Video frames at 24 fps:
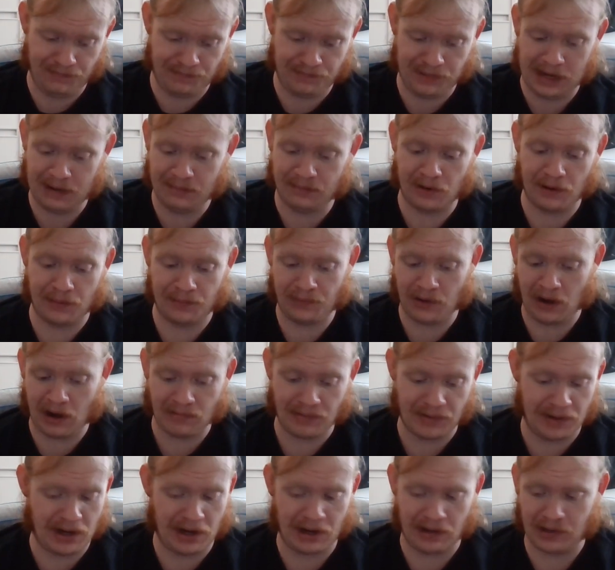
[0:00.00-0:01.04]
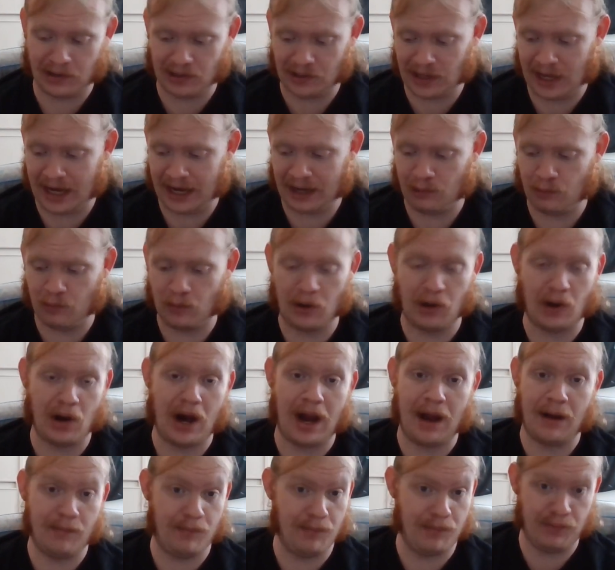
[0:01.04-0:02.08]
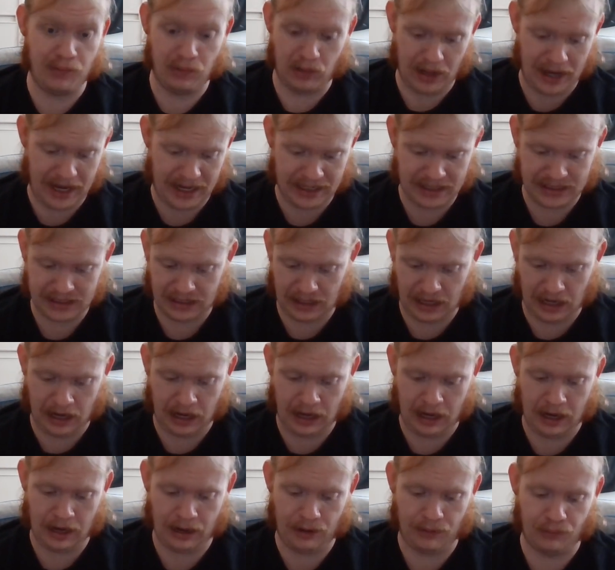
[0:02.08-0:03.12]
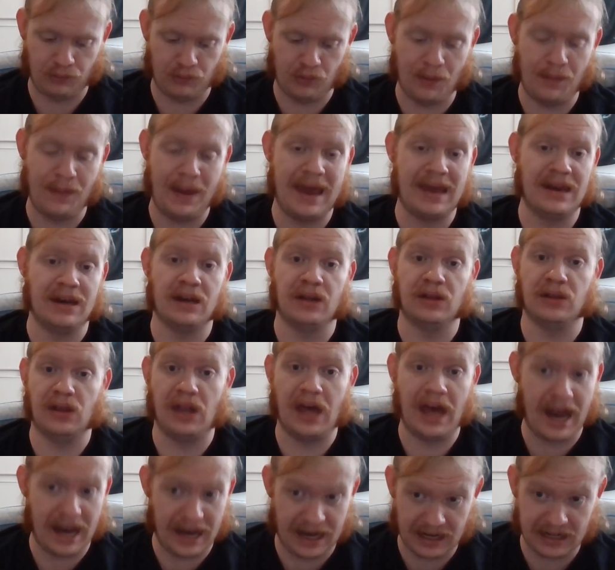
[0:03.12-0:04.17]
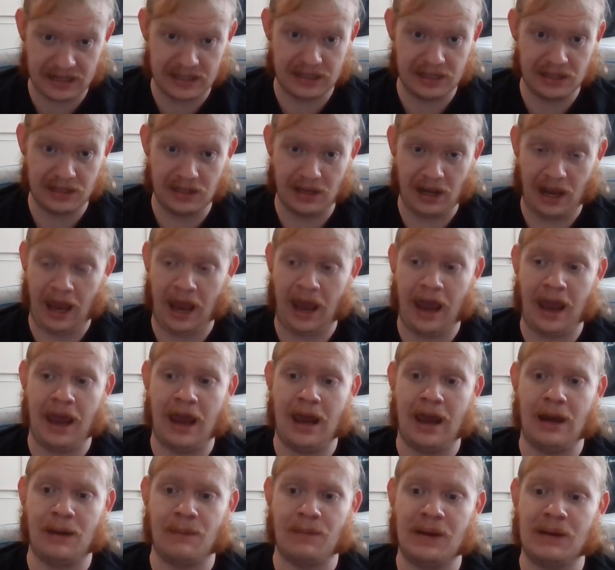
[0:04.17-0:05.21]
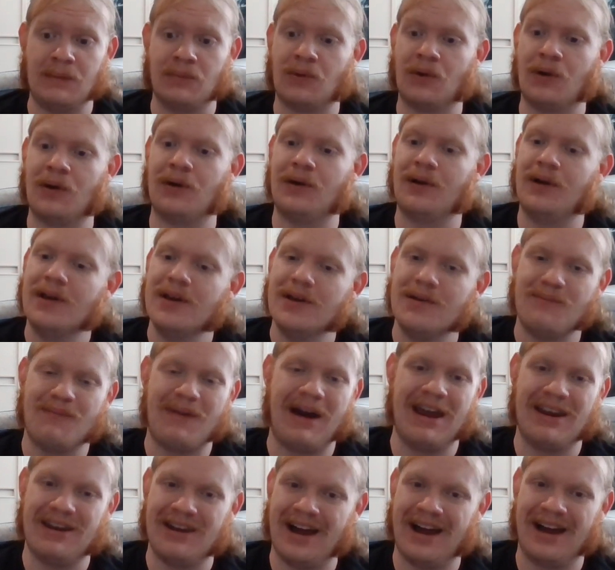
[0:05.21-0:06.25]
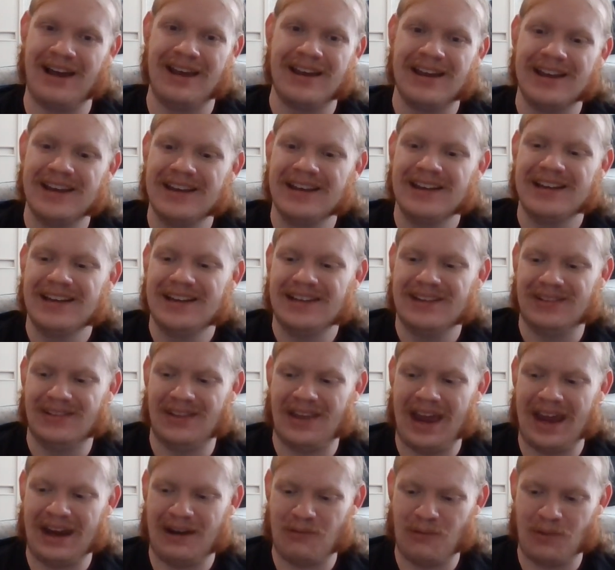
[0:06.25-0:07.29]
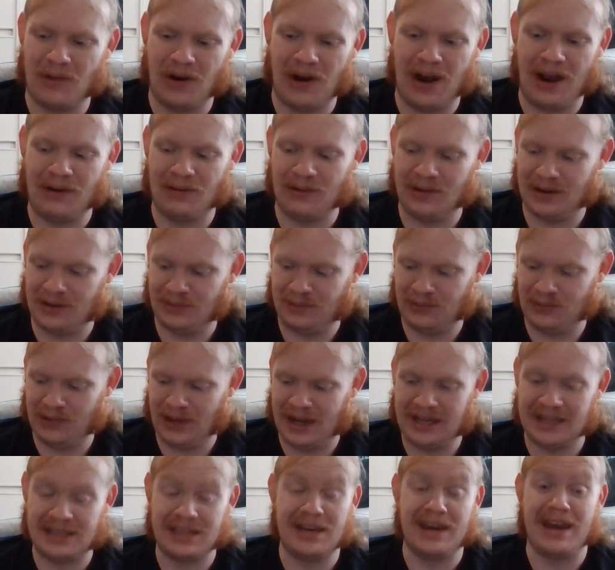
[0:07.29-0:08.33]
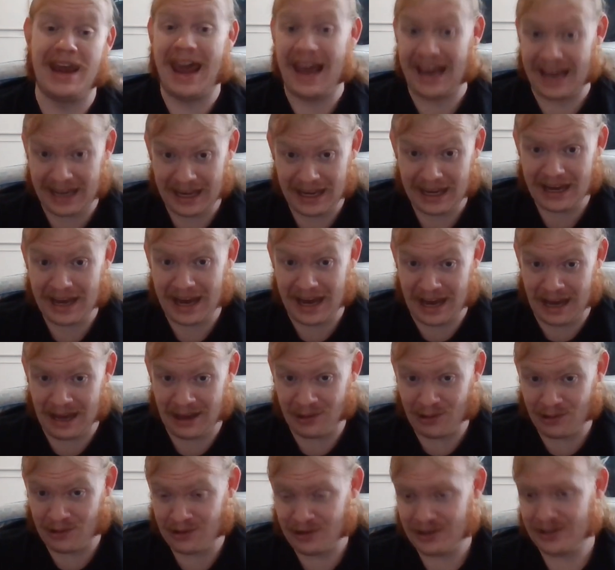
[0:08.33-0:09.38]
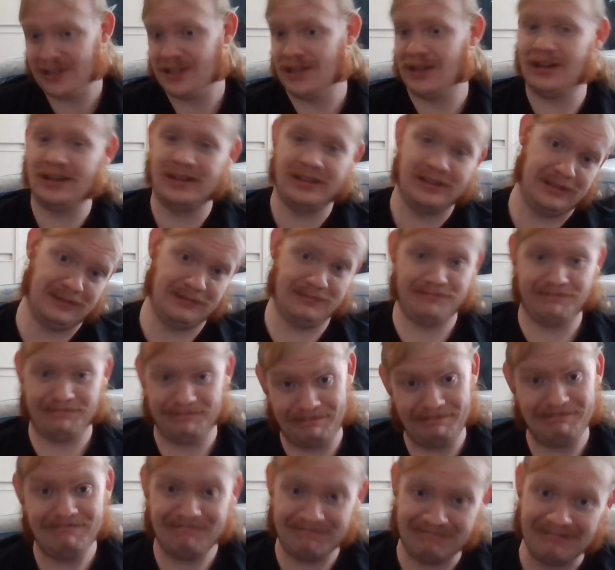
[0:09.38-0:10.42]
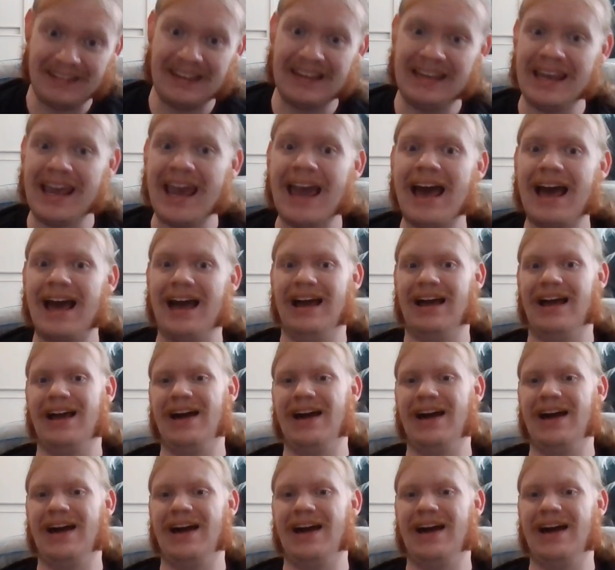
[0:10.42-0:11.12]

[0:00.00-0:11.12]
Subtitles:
people are probably not going to like where I place Remain in the Light, and people might not like where I'm going to place Naked either. So yeah,